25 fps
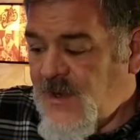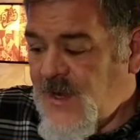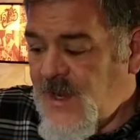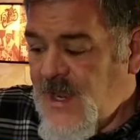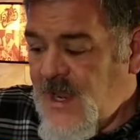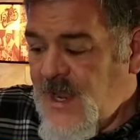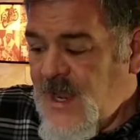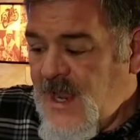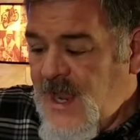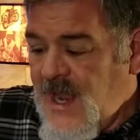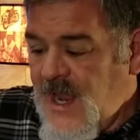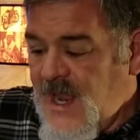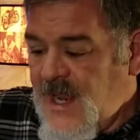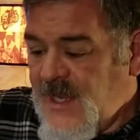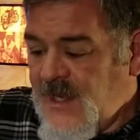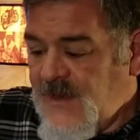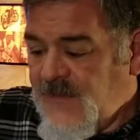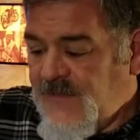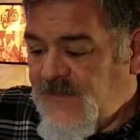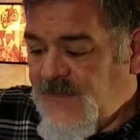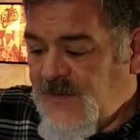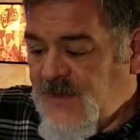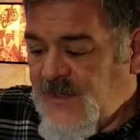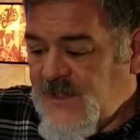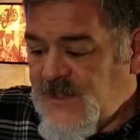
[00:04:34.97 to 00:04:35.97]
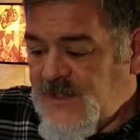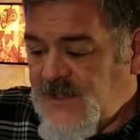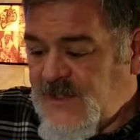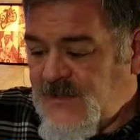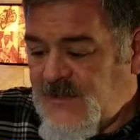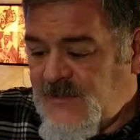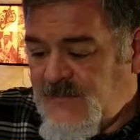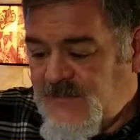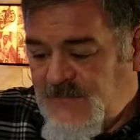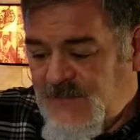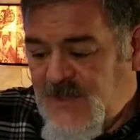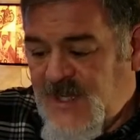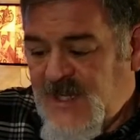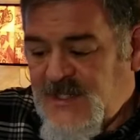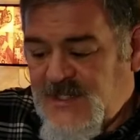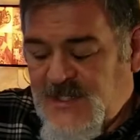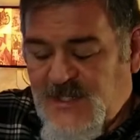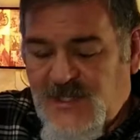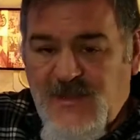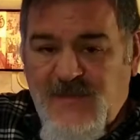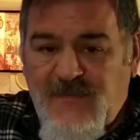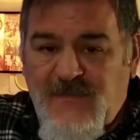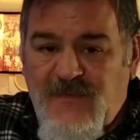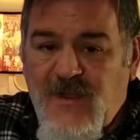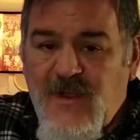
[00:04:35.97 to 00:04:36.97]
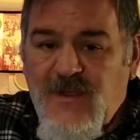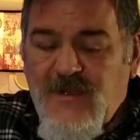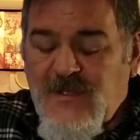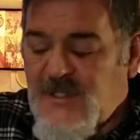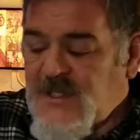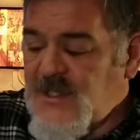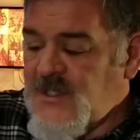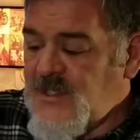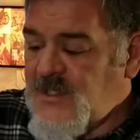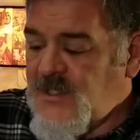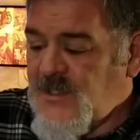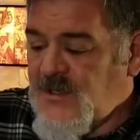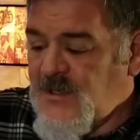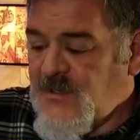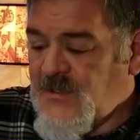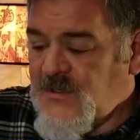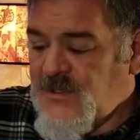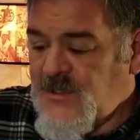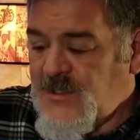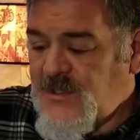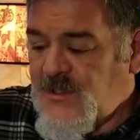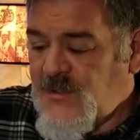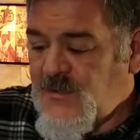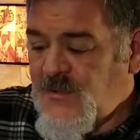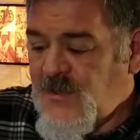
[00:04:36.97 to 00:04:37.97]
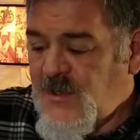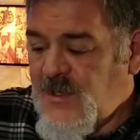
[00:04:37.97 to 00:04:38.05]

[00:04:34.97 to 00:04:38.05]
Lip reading: And the first is to the phone's internal storage.